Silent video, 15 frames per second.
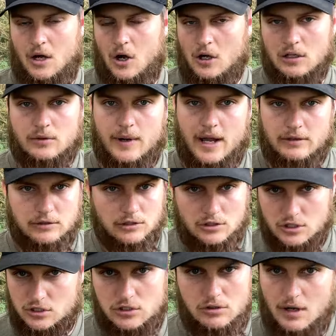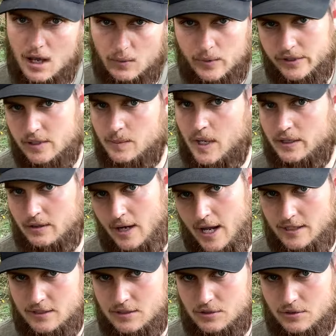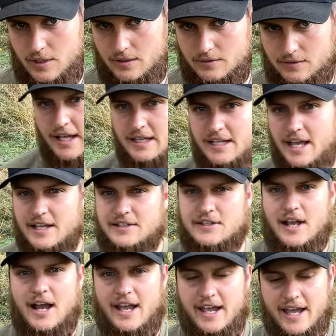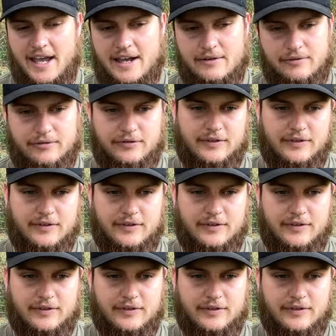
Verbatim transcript: All around, you just do not want them on your access trails. And yes, I have,